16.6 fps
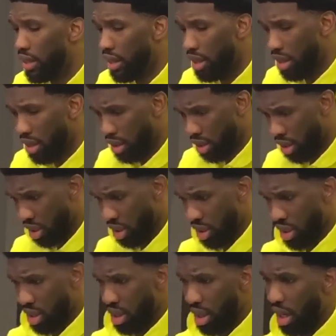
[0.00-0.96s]
I think
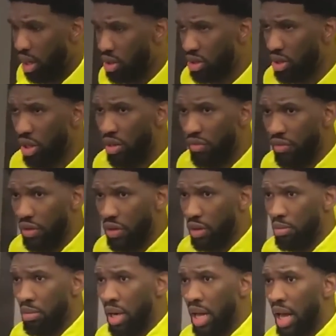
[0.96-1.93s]
I was going
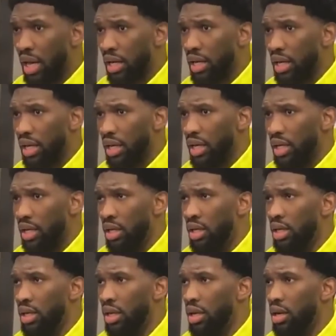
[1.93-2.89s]
for the block,
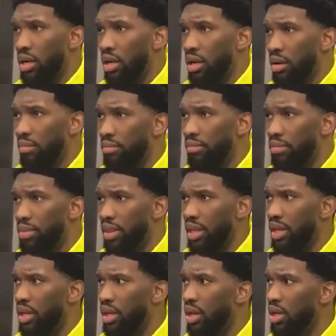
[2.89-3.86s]
and I
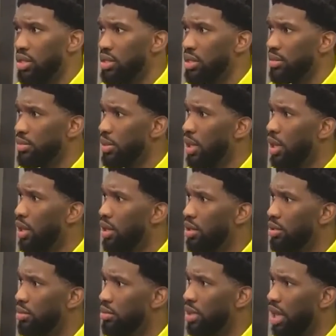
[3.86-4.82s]
think he lost the
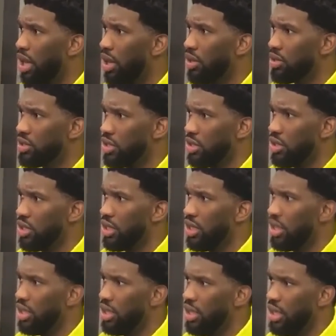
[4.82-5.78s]
ball, but I was
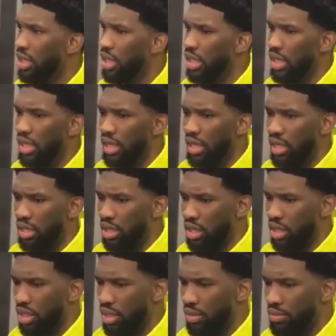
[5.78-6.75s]
already in the air,
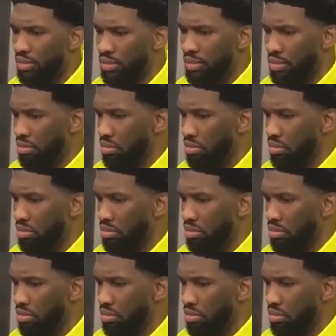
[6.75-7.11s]
and